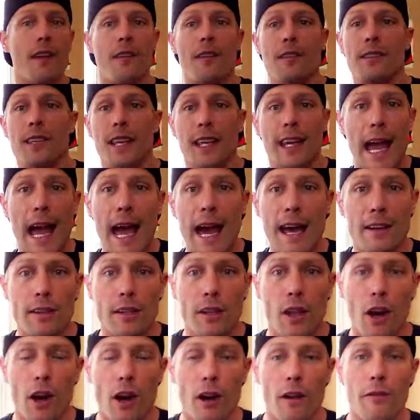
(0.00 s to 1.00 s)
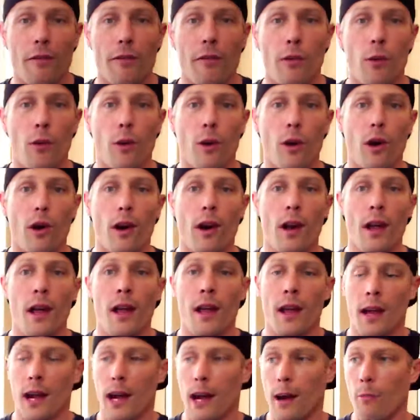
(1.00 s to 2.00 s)
There's a catalog for
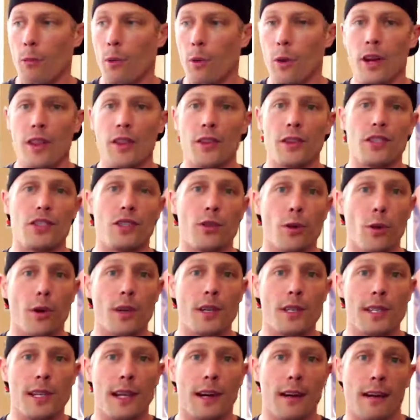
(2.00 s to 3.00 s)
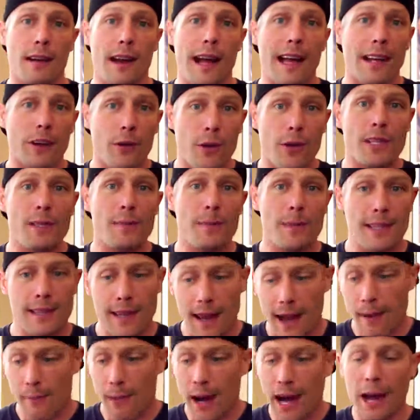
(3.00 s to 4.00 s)
one of the stores here. At Christmas
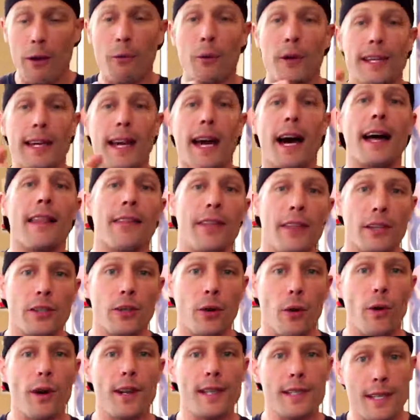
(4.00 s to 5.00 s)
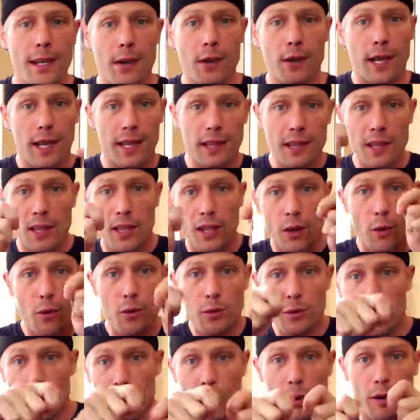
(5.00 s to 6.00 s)
time, I would cut the toys out, and
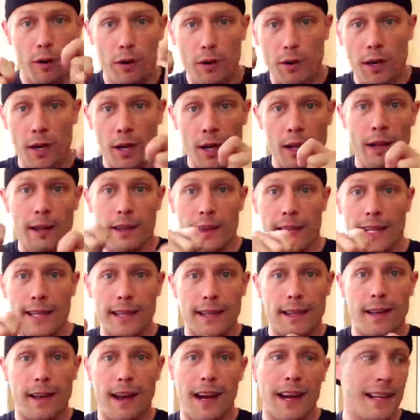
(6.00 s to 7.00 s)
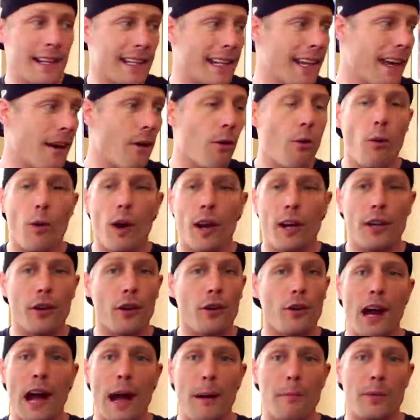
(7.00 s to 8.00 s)
those were like, I'd get one
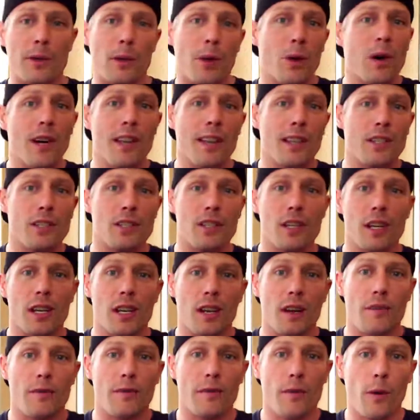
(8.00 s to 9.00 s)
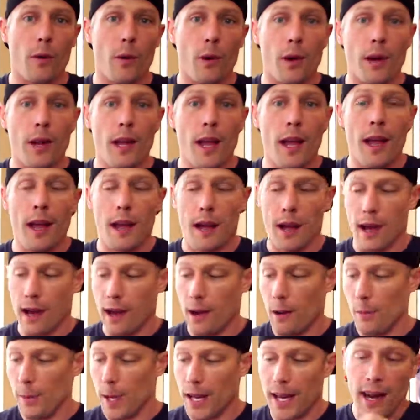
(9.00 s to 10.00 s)
crap toy that she could afford,
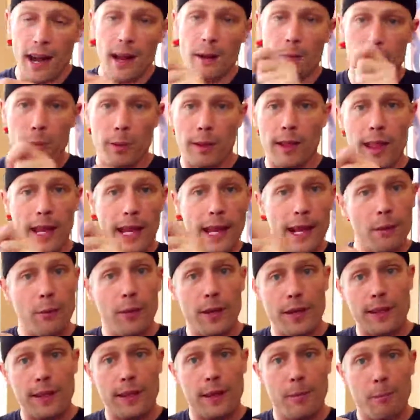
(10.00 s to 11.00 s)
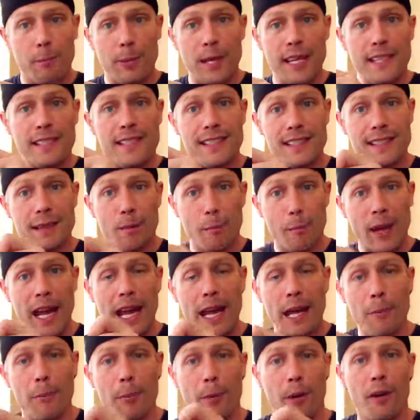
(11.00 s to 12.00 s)
and I'd play with the pieces of
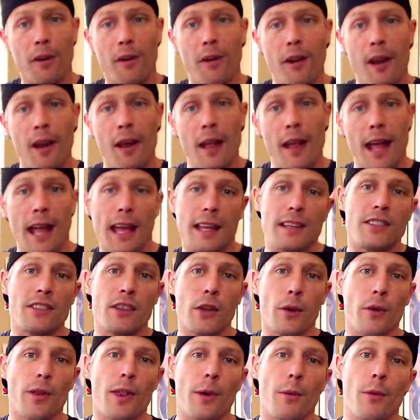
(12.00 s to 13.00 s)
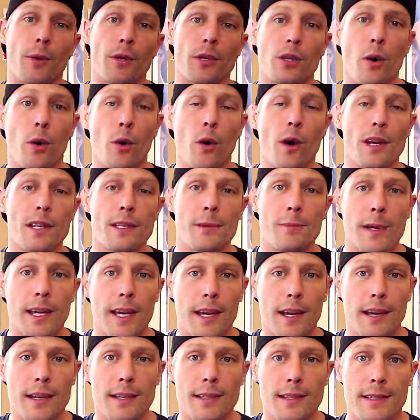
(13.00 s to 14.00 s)
paper as though they were toys,
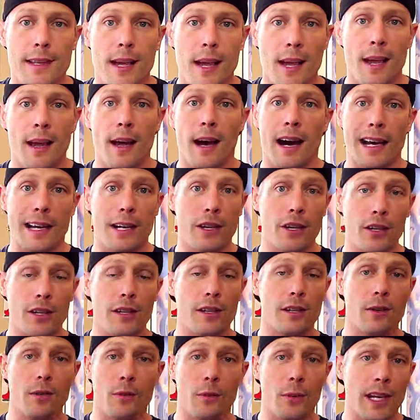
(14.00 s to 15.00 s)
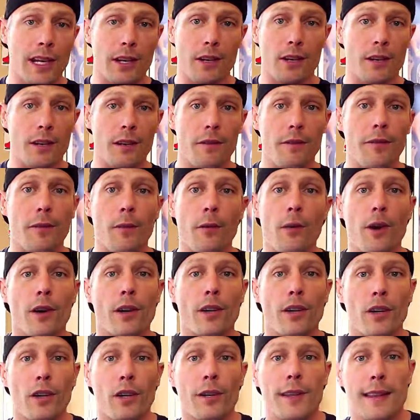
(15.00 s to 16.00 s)
because we couldn't
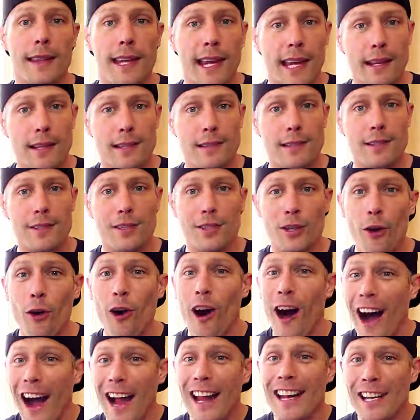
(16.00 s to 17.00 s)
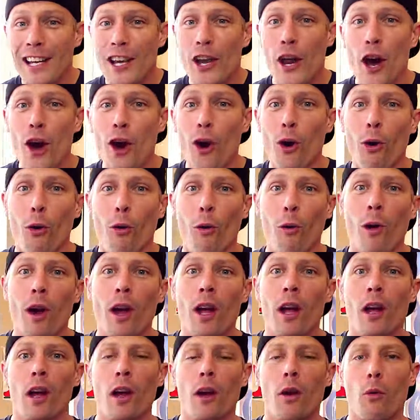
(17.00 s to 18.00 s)
afford good things. So I know
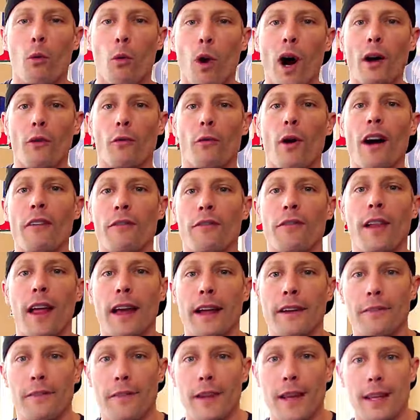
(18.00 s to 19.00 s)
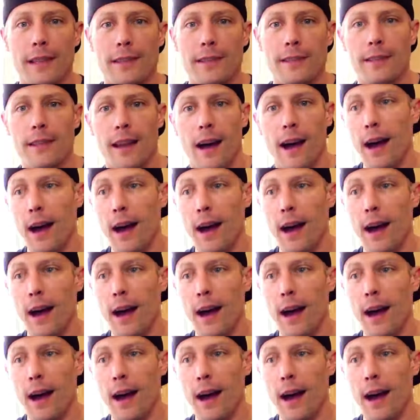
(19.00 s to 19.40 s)
what rough life is.